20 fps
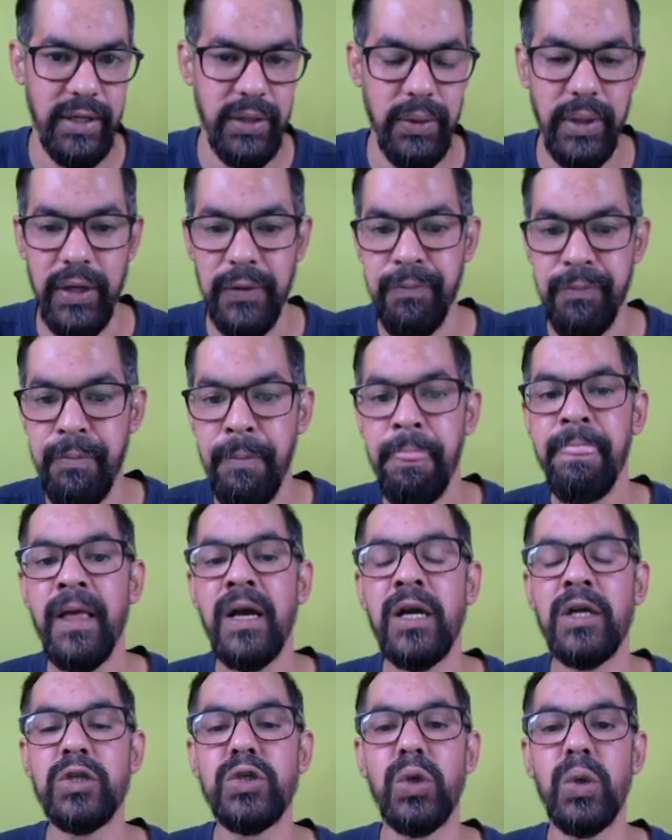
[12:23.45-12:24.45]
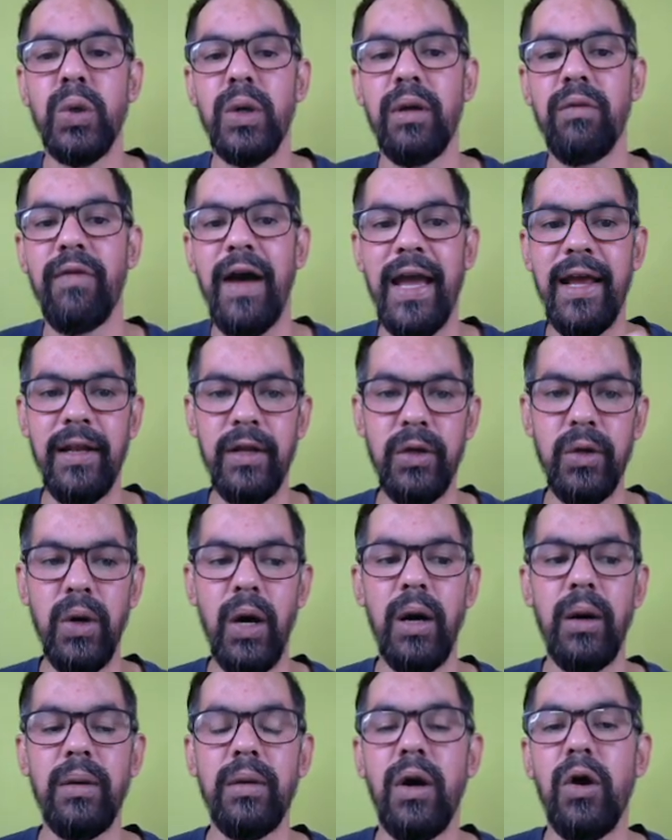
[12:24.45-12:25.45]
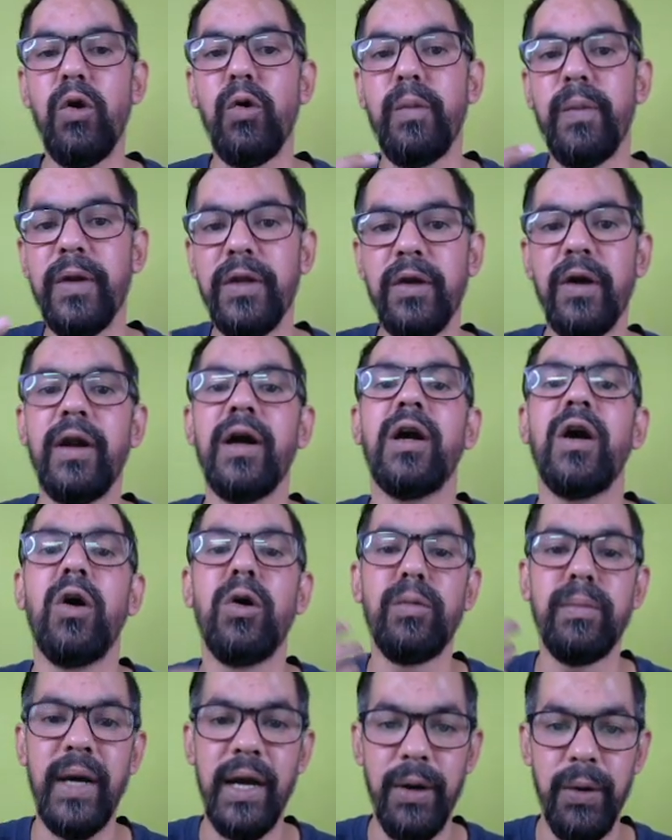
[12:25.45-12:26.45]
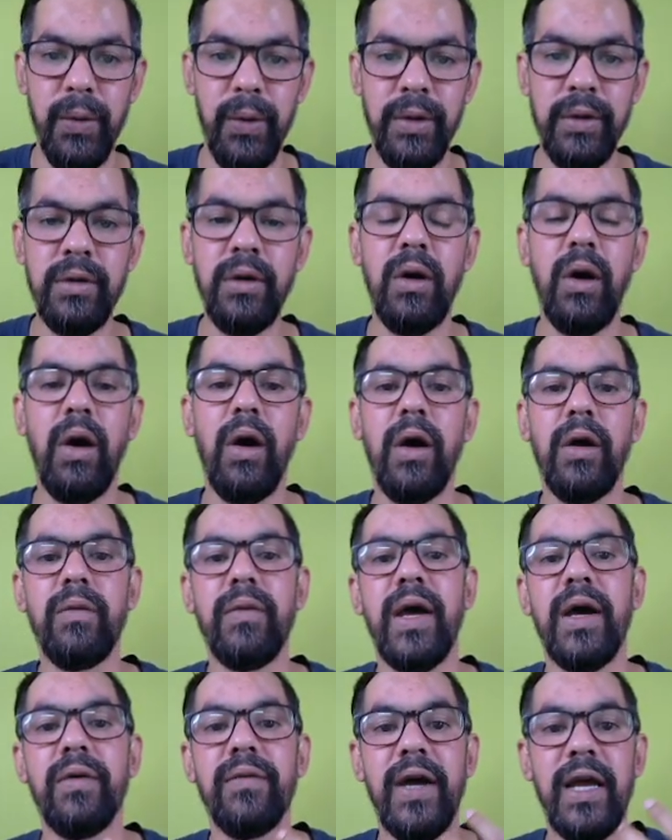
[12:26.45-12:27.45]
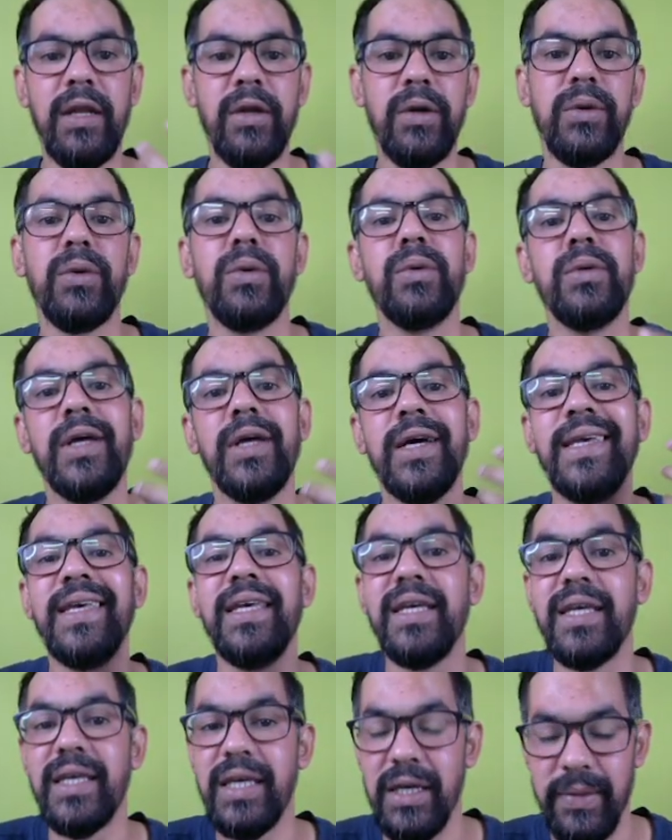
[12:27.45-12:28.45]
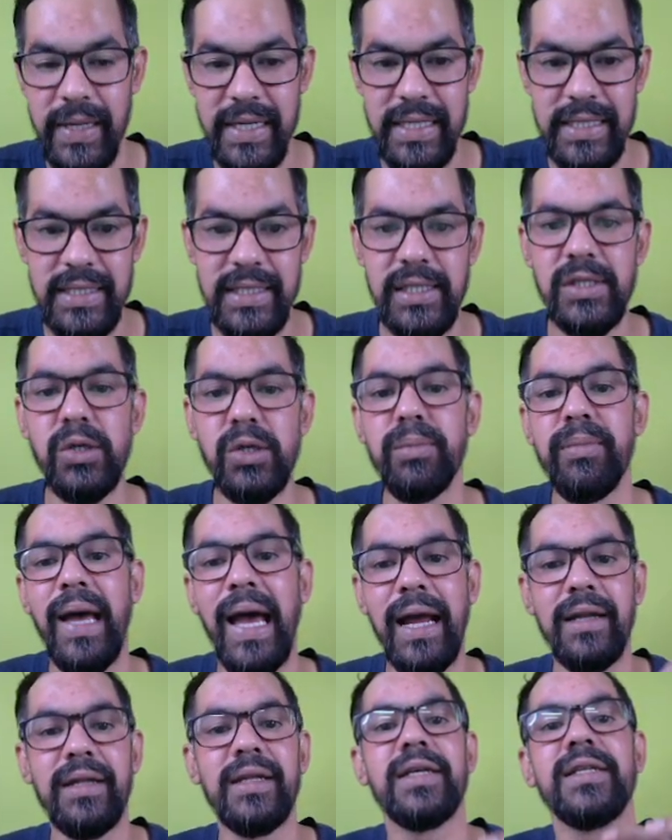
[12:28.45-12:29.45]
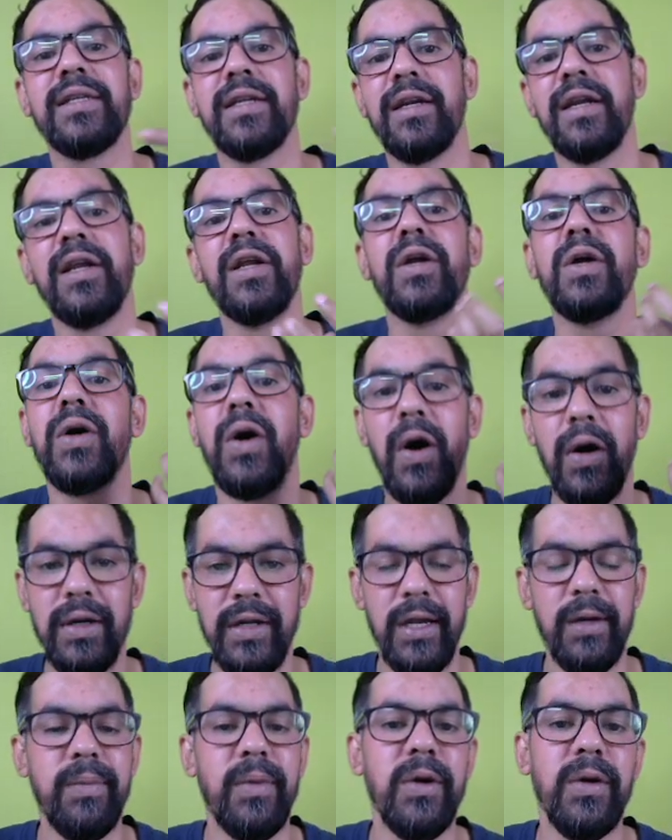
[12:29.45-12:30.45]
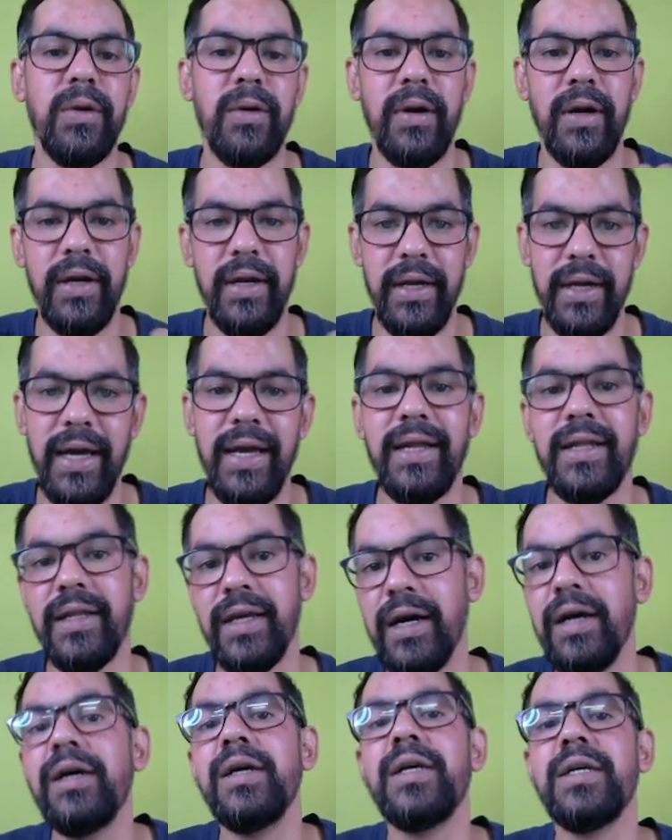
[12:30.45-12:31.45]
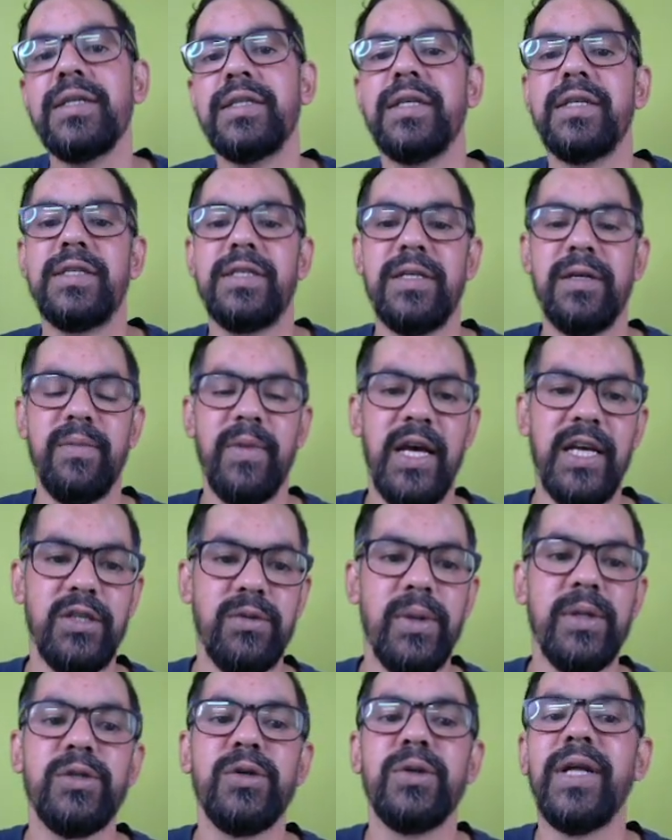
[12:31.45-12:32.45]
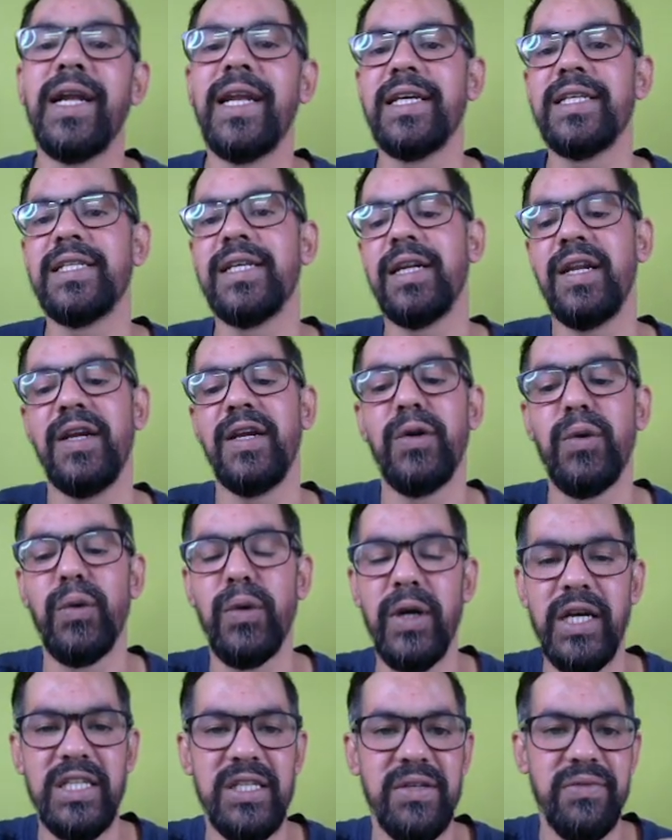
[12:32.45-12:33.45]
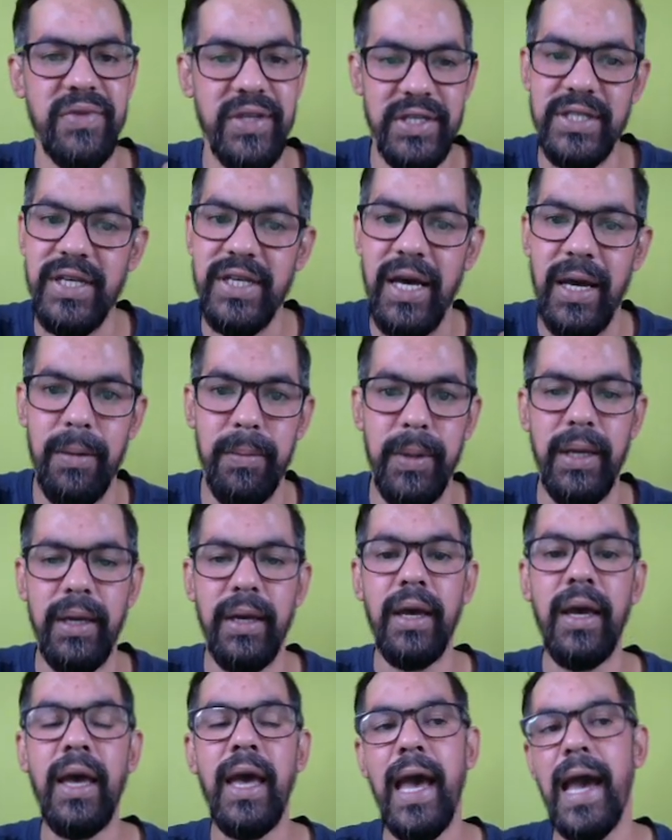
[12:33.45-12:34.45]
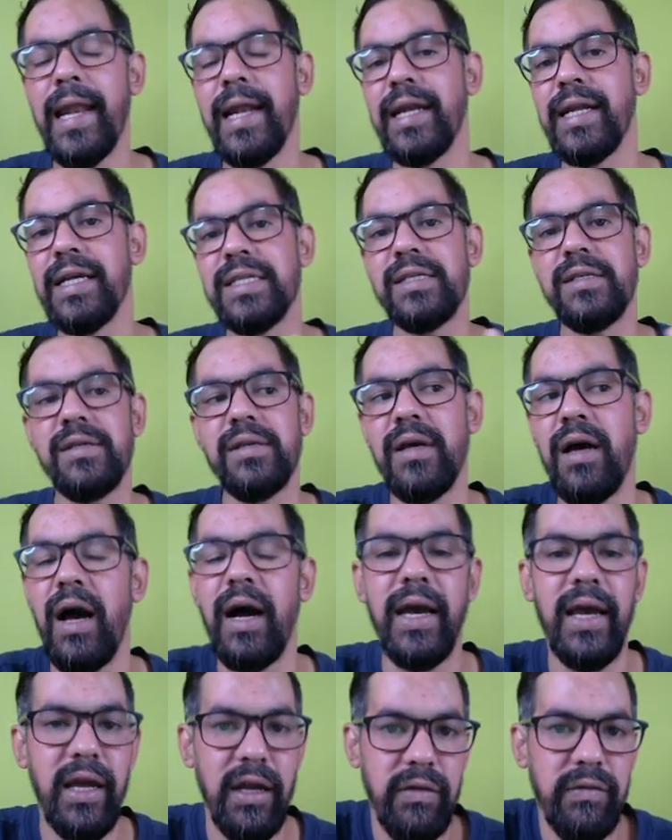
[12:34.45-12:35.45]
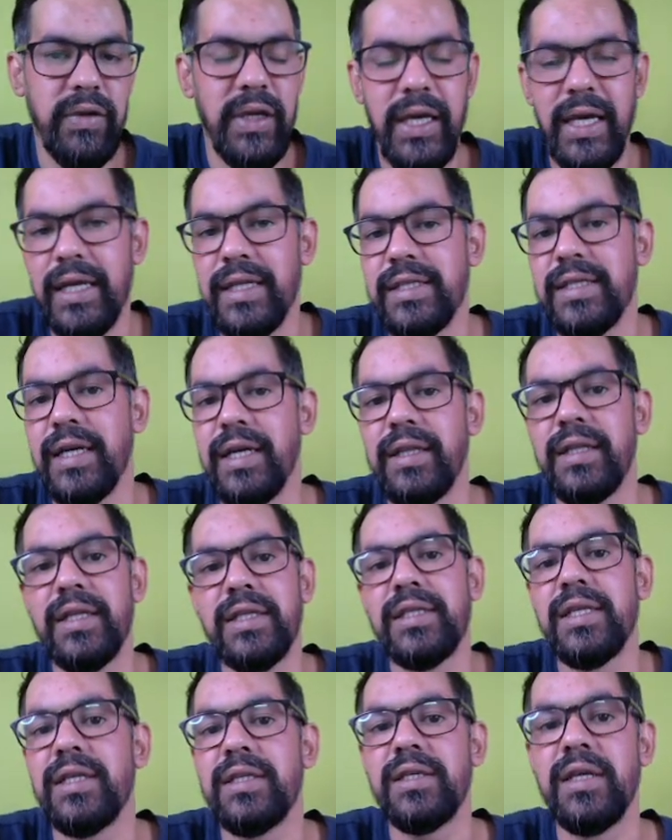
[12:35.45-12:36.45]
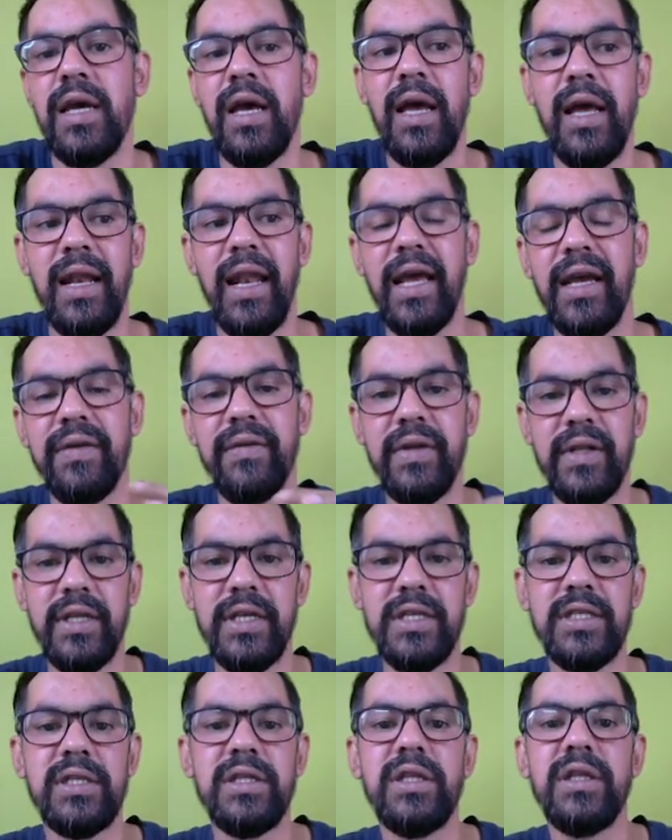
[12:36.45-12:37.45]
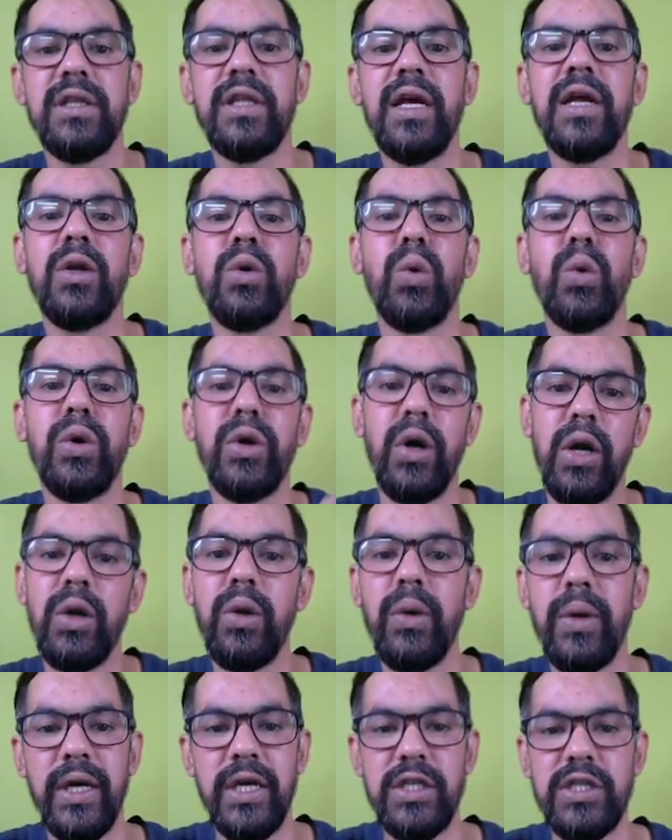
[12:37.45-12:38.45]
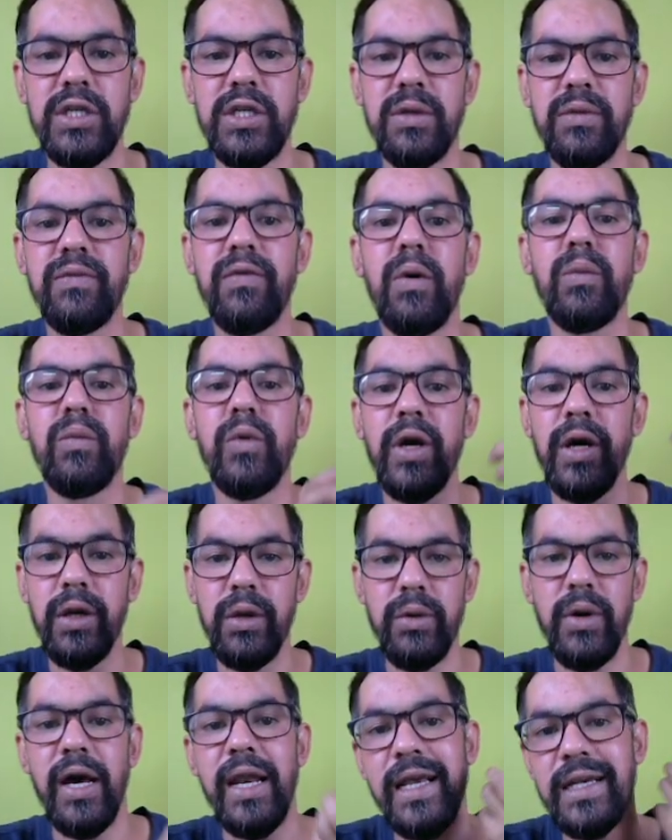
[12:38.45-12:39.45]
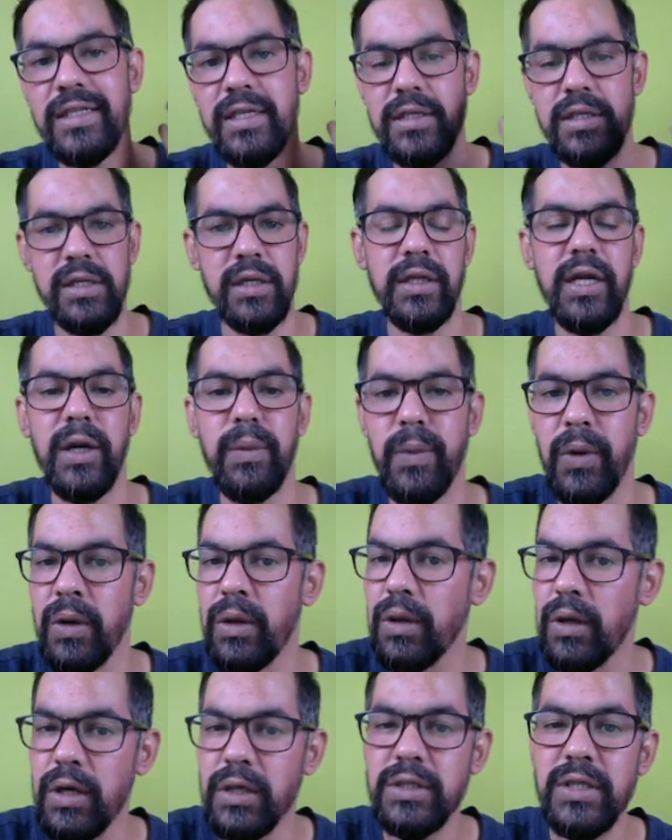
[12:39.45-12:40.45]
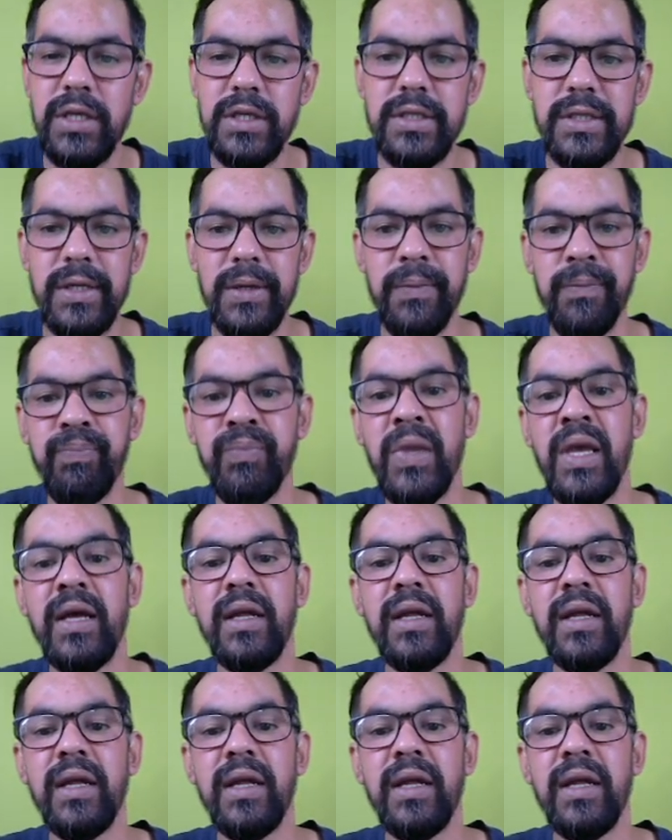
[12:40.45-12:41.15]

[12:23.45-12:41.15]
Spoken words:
Okay, so while you open your account by own, or while you do the eKYC, so bank, they generally record that particular data in their system as well. So that is generally known as VCIP, and it is, again, we can say this is like, with this, they know your location from where you are accessing that particular system.